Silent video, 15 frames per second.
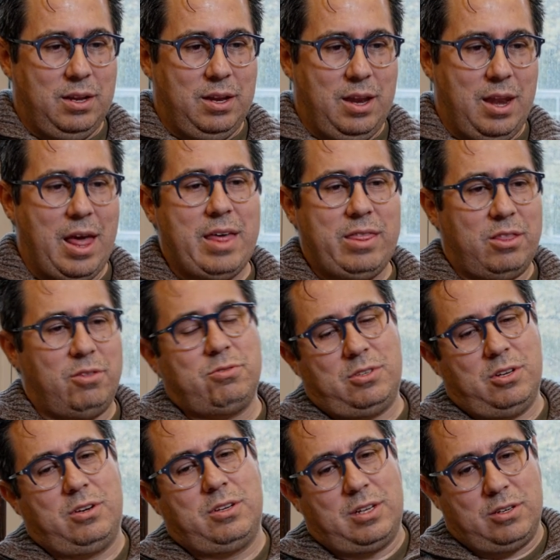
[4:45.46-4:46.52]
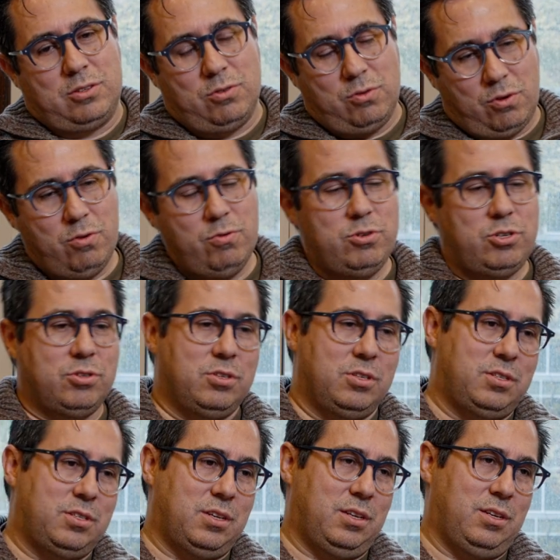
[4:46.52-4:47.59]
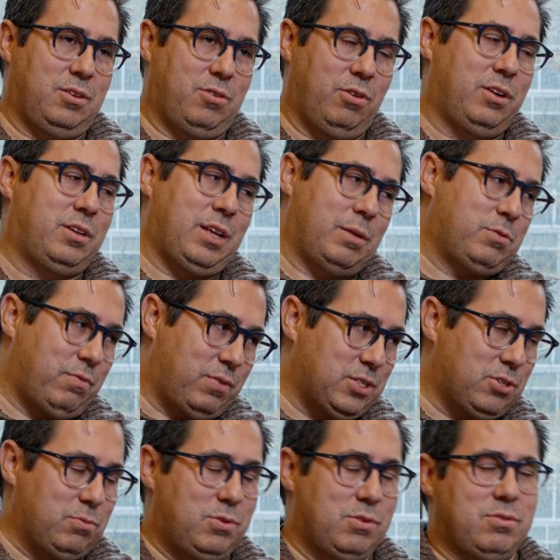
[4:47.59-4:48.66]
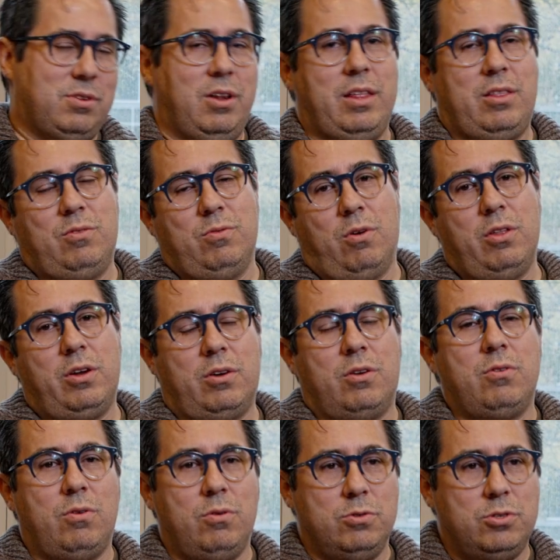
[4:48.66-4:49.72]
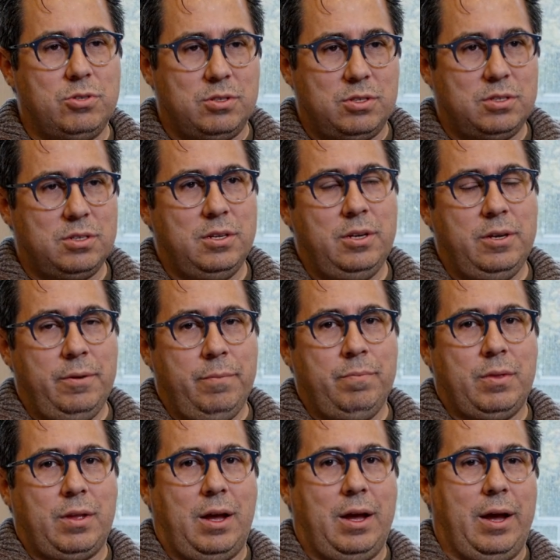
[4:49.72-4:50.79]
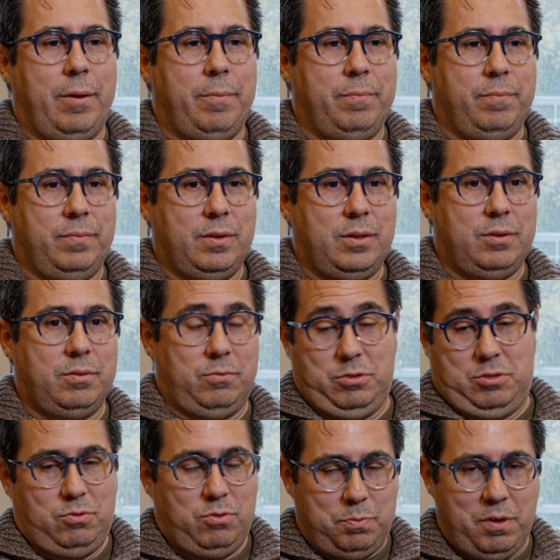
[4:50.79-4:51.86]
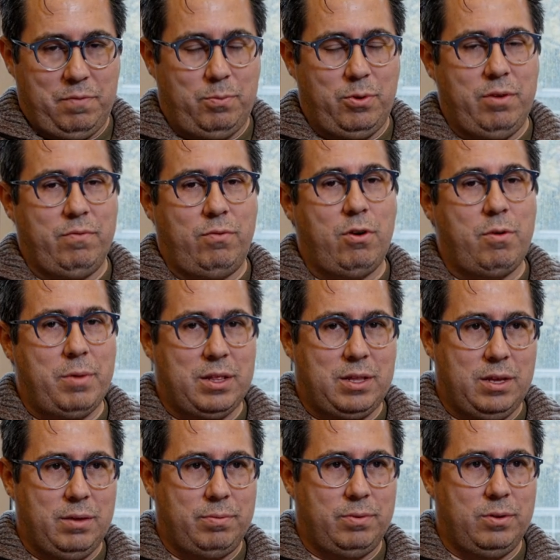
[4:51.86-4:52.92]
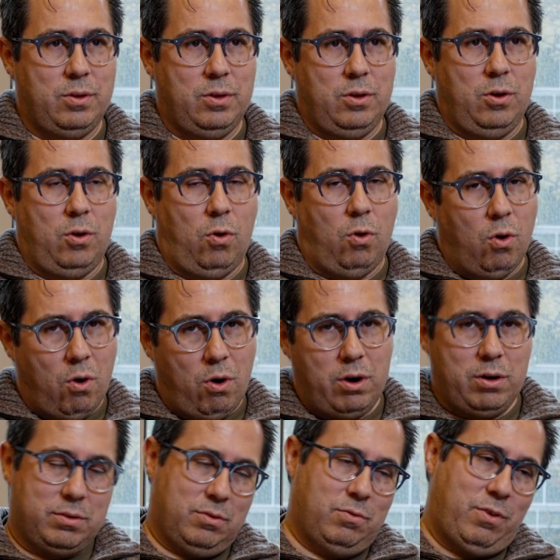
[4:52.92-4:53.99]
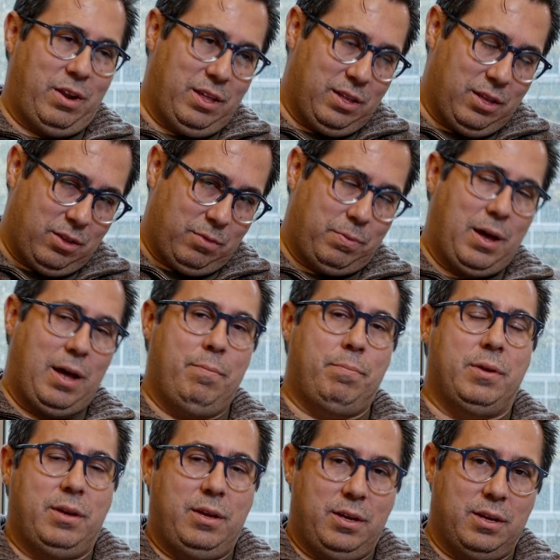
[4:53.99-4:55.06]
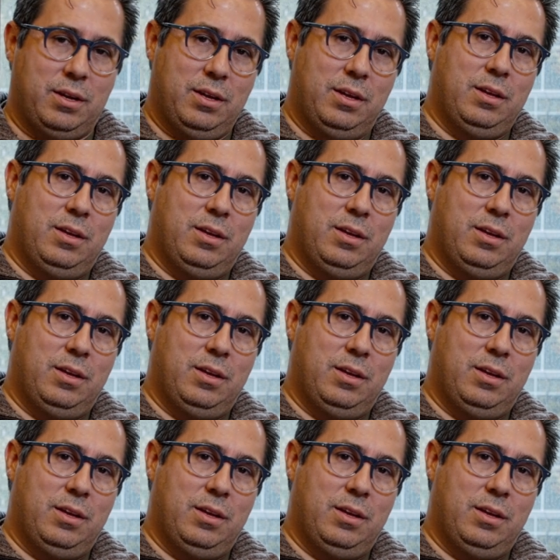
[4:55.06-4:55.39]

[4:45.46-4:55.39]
led to certain conclusions and other types of assumptions led to other conclusions. Um, which would be pretty informative, or what ended up happening,